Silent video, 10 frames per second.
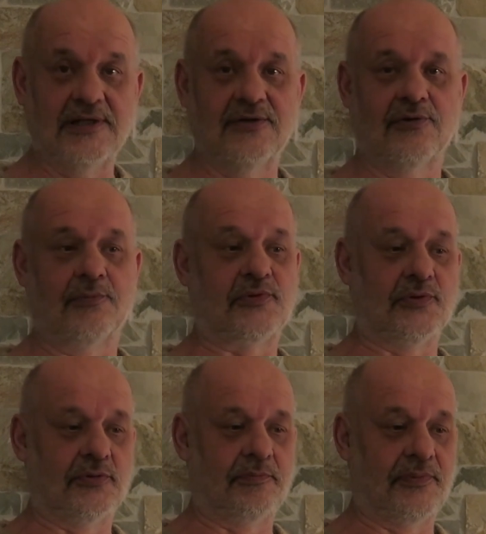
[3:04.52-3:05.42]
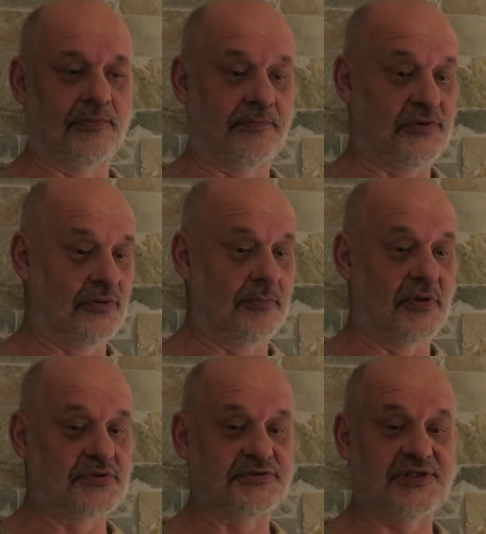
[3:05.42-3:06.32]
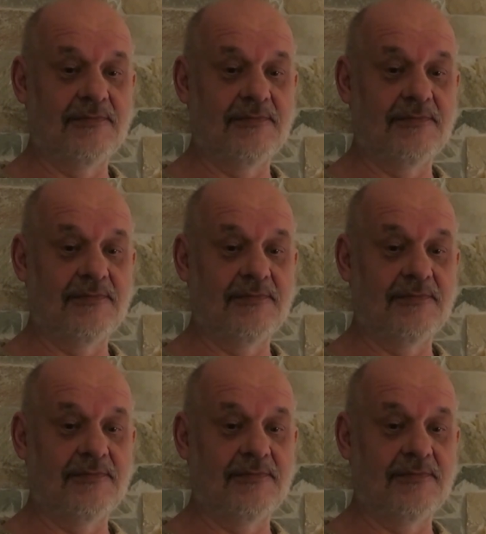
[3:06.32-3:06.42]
in your tool post.